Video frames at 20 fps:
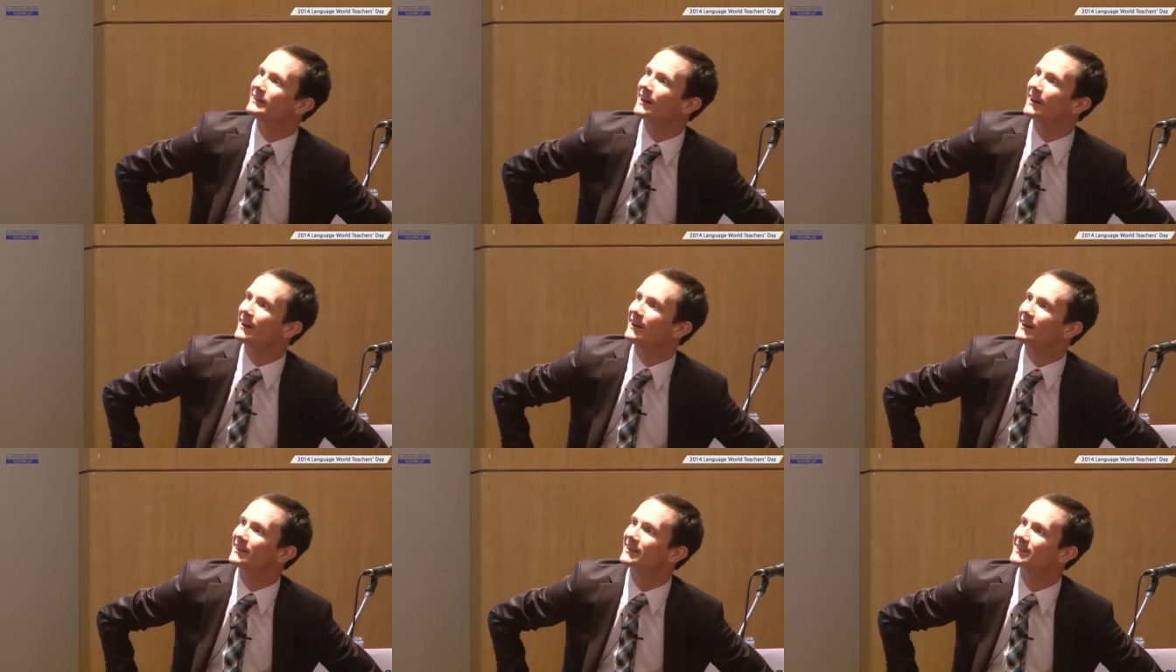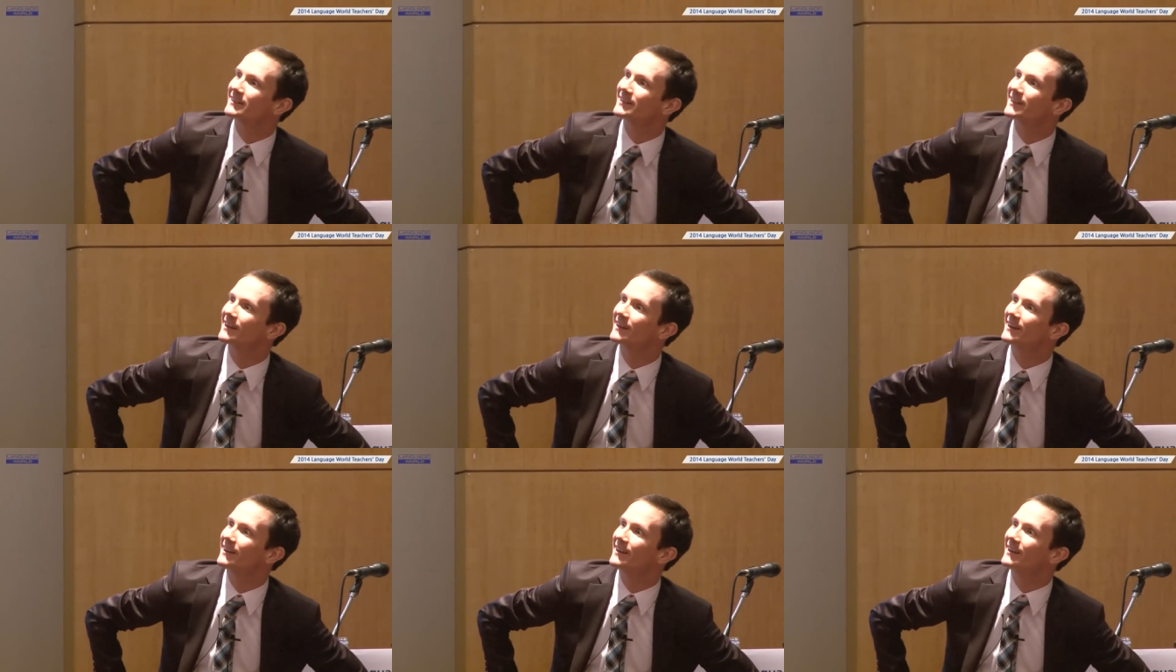Dennis.
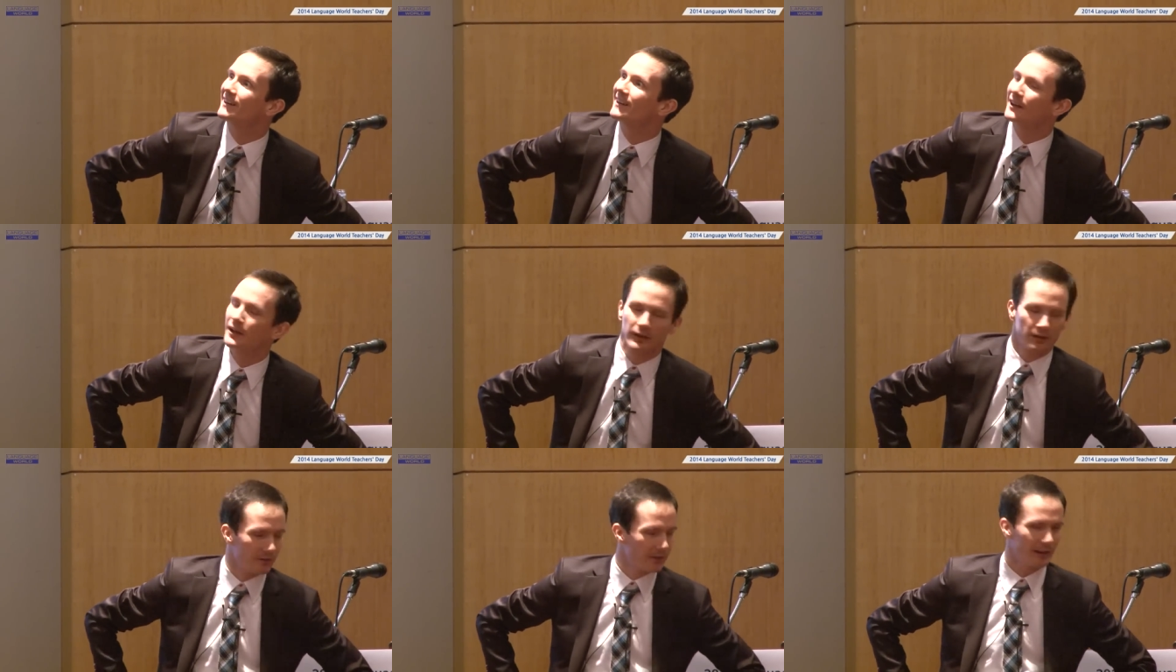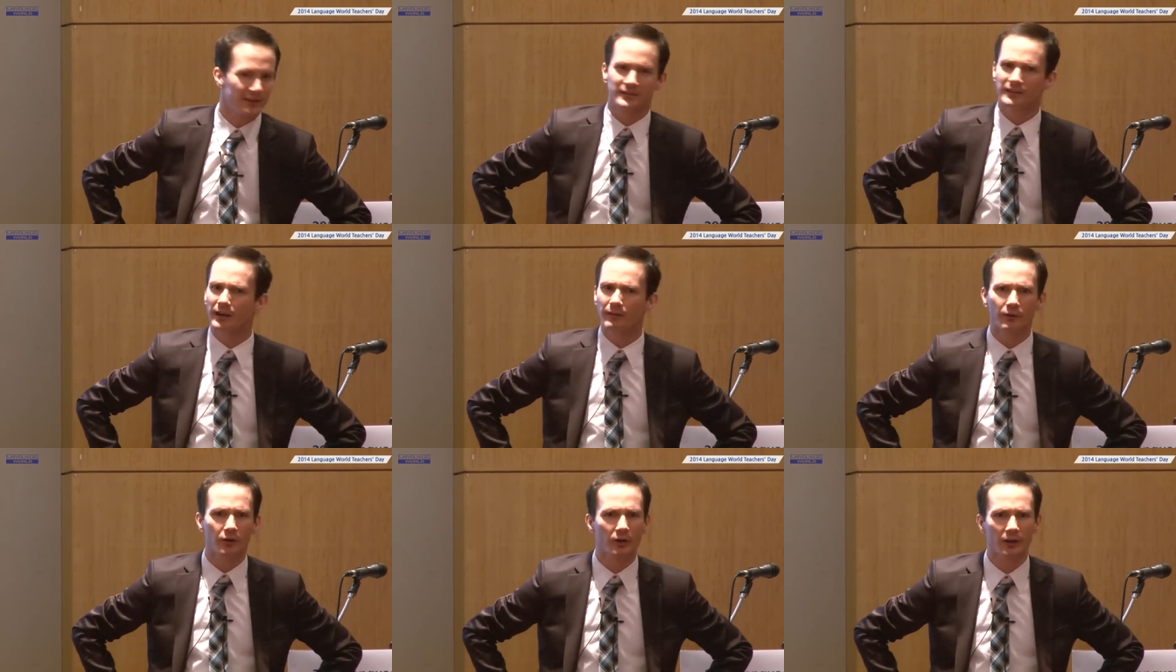That's
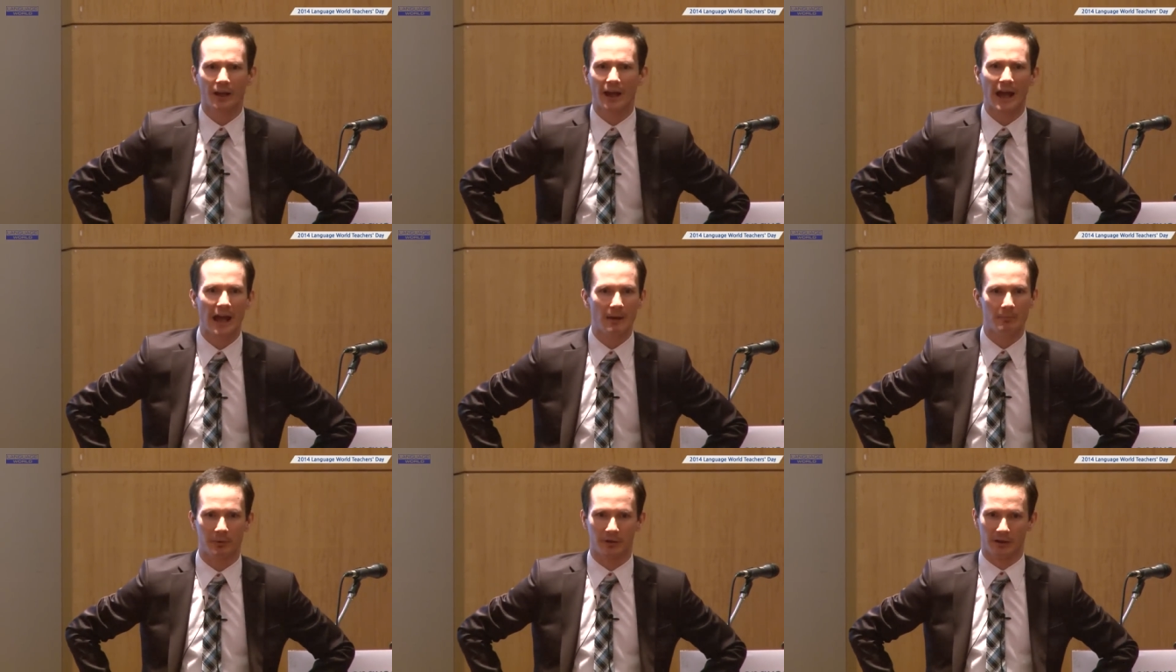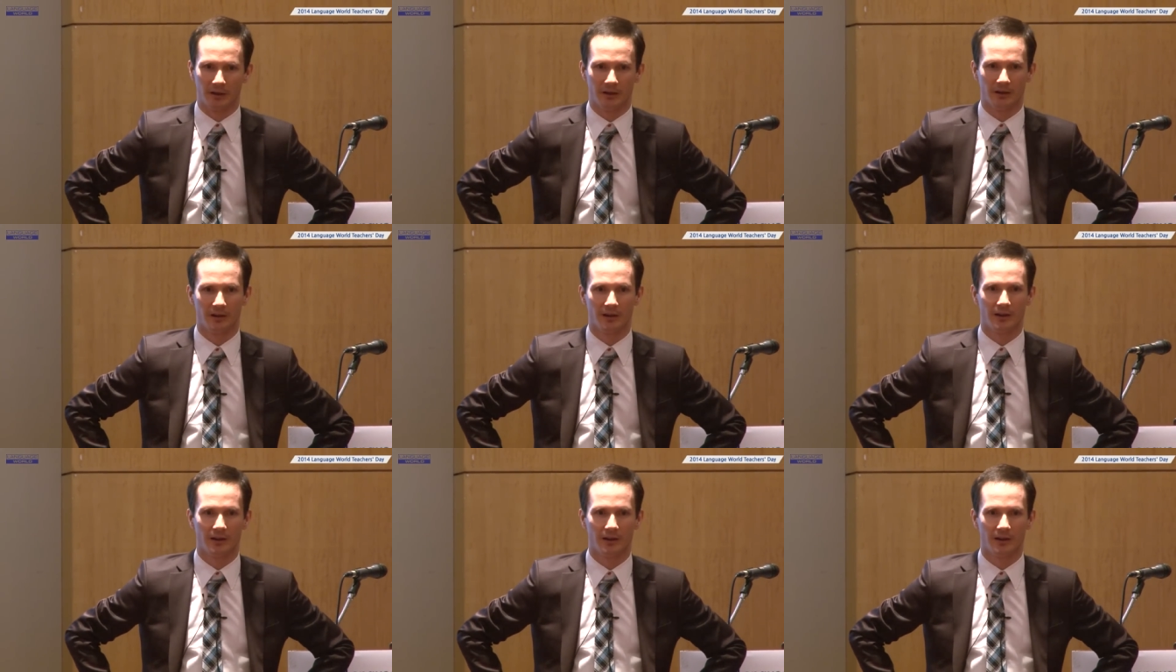never going to happen.